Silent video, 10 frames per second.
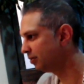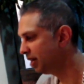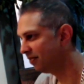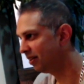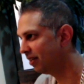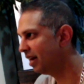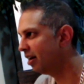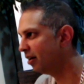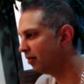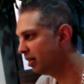We figure
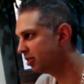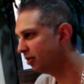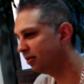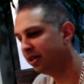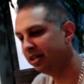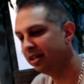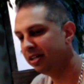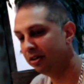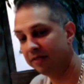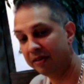that out, right? So,
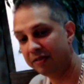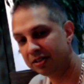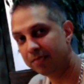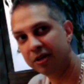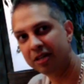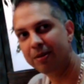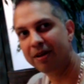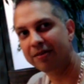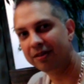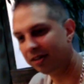if there's a million
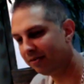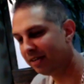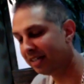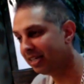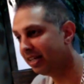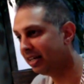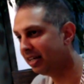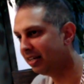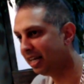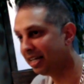people out there looking for that setting
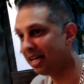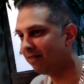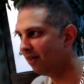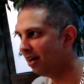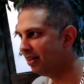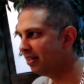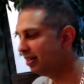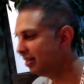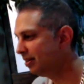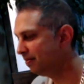and they can't find
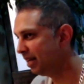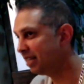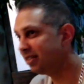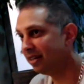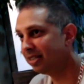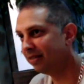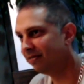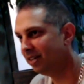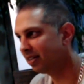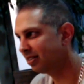it, that's on us to
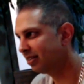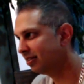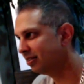fix.